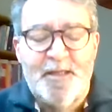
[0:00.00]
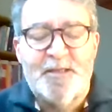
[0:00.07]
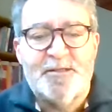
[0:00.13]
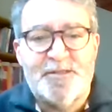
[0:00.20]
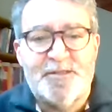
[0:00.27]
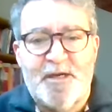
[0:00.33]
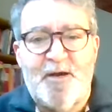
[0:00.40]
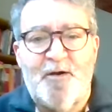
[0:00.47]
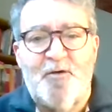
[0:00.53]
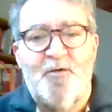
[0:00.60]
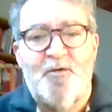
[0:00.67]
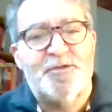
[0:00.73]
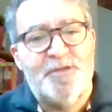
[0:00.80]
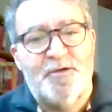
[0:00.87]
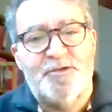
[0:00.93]
So
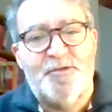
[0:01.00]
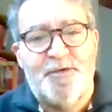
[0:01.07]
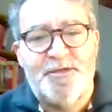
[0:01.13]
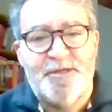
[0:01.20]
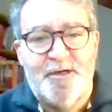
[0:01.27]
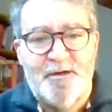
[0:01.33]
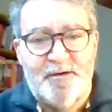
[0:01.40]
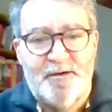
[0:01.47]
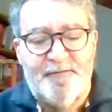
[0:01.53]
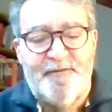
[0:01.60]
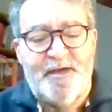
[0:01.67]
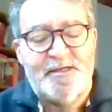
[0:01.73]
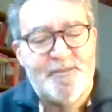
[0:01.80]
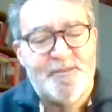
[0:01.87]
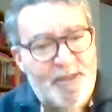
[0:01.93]
social return on
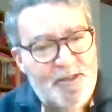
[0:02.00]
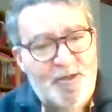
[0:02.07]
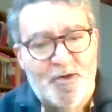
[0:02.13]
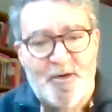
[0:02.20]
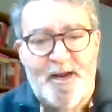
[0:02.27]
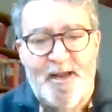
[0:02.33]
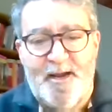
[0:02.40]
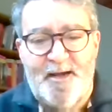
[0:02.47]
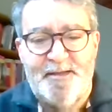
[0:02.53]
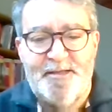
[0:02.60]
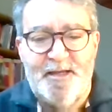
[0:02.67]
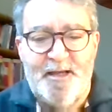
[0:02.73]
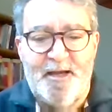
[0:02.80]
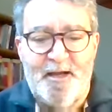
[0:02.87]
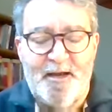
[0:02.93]
investment, great
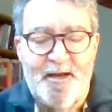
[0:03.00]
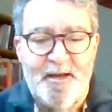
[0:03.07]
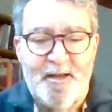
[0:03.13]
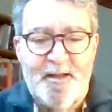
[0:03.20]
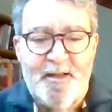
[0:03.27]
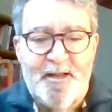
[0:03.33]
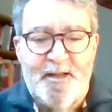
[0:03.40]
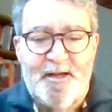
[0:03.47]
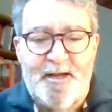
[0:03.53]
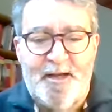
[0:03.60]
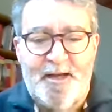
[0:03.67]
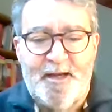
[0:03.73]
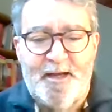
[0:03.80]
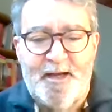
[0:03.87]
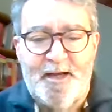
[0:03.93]
idea.
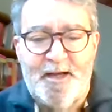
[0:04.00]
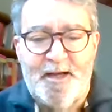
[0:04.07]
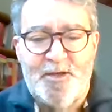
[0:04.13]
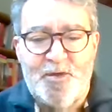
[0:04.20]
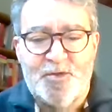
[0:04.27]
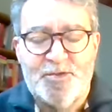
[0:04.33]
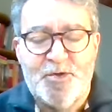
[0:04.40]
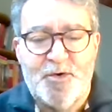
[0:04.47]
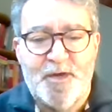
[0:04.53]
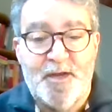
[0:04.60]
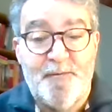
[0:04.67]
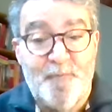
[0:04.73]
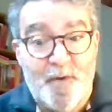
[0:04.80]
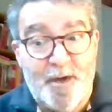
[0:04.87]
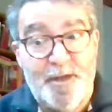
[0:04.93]
You're
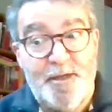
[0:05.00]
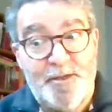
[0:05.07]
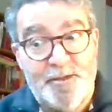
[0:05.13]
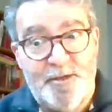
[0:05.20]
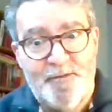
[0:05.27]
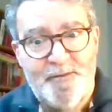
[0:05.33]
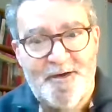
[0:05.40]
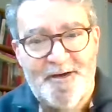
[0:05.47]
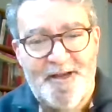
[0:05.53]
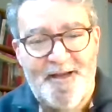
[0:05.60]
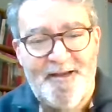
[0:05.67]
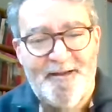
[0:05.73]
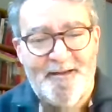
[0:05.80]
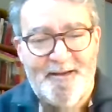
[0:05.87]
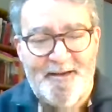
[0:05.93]
talking money to
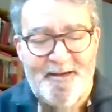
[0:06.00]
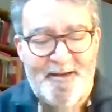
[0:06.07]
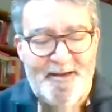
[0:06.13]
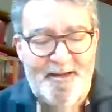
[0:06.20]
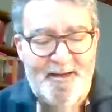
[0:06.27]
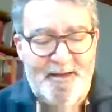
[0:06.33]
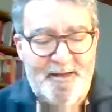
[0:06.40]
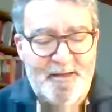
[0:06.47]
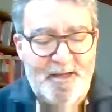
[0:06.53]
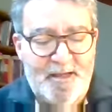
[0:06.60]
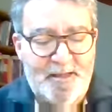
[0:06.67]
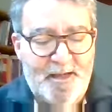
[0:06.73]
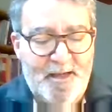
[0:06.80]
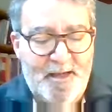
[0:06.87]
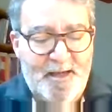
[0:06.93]
money in
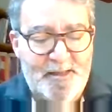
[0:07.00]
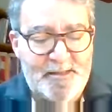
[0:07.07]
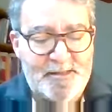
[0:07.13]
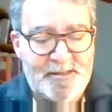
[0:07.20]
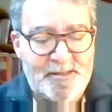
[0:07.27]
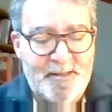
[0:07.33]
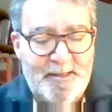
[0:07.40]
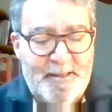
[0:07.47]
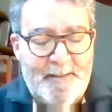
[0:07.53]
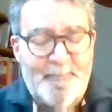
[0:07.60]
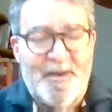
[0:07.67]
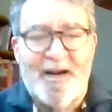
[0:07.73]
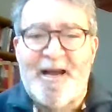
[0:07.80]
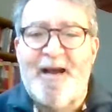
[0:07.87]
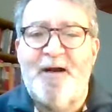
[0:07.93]
that case,
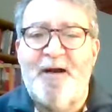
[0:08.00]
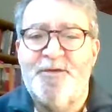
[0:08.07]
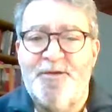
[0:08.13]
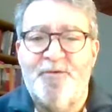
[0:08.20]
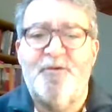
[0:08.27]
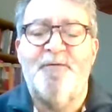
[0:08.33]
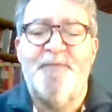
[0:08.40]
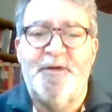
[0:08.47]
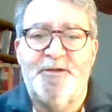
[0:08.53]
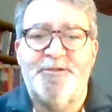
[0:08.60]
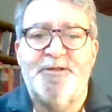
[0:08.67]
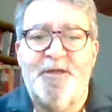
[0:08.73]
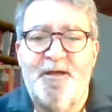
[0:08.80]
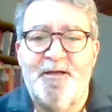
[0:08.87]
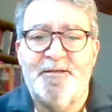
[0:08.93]
but how do you
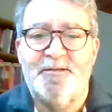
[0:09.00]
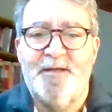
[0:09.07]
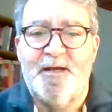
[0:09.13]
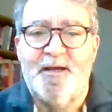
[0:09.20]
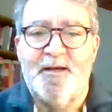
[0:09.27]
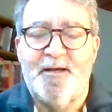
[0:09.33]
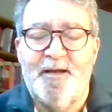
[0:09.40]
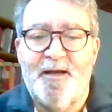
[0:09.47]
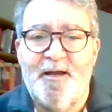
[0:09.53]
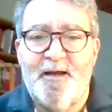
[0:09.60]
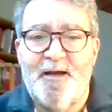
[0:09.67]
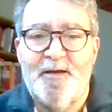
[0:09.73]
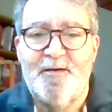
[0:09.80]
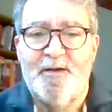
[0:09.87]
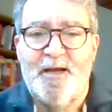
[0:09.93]
commercialize that?
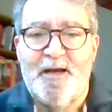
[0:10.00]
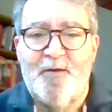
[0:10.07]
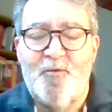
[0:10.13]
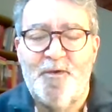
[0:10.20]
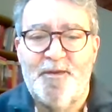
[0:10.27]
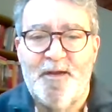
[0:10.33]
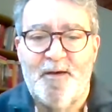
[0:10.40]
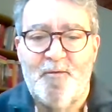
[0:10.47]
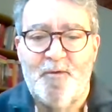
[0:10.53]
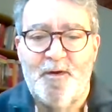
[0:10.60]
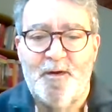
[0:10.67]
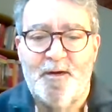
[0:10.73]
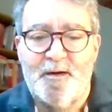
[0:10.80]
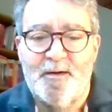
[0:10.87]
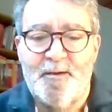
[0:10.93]
How would that
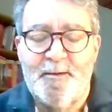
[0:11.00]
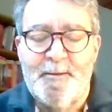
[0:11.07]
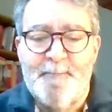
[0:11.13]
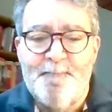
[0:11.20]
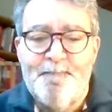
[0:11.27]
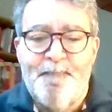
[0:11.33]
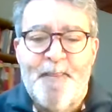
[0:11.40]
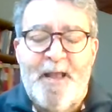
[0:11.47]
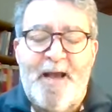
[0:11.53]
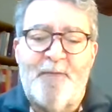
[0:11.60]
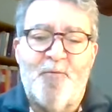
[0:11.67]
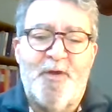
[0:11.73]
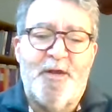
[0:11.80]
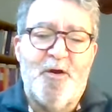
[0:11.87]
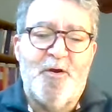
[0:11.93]
work?
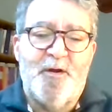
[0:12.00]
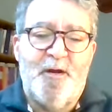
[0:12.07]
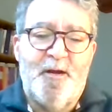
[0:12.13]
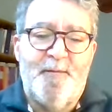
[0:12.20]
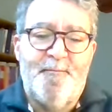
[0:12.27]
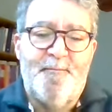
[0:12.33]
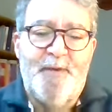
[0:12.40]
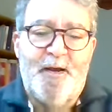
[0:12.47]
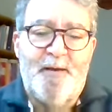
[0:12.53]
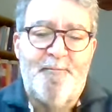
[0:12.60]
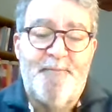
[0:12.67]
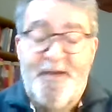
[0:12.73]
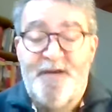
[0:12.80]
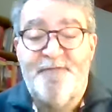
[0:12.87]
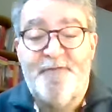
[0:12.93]
And we got a
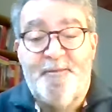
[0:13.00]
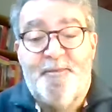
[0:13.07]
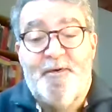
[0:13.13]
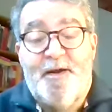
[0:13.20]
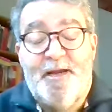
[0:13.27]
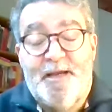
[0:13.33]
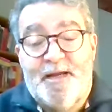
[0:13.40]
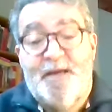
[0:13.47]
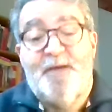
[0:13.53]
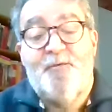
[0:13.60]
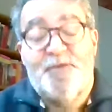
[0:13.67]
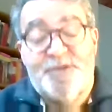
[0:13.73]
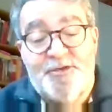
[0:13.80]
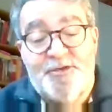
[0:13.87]
bit of a break, and it was